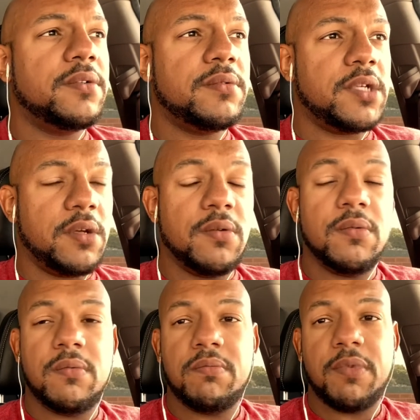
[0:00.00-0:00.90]
to
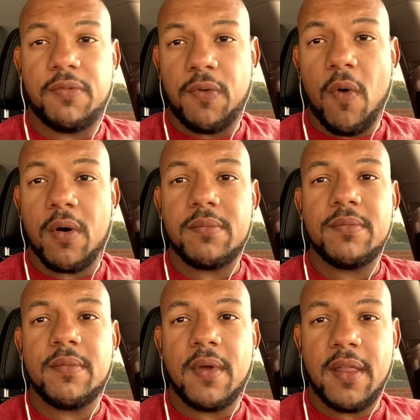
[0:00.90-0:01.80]
perform
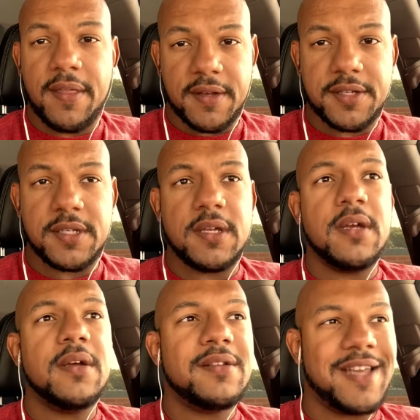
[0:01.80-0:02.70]
this
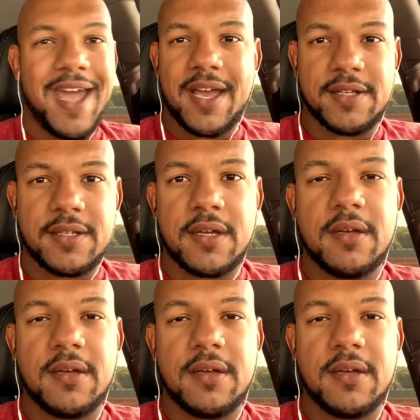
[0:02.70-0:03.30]
task.